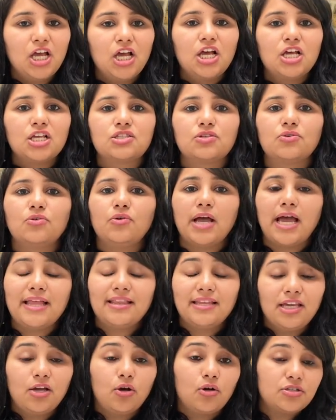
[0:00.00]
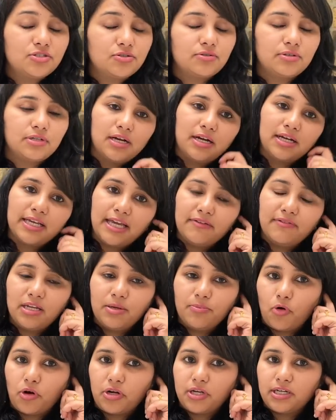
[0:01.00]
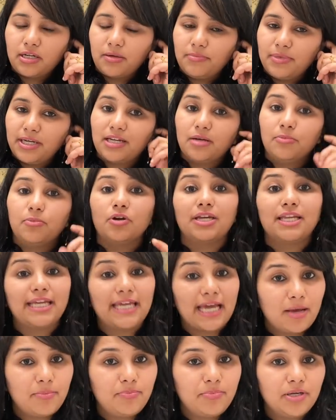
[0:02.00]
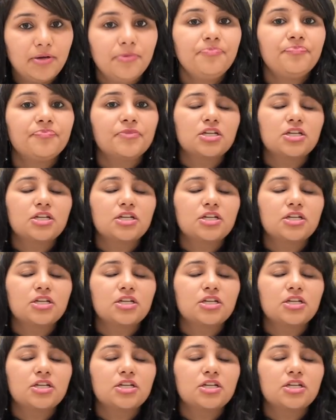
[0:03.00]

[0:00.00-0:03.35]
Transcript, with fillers: So, and he also uh, gave an important update about gap year.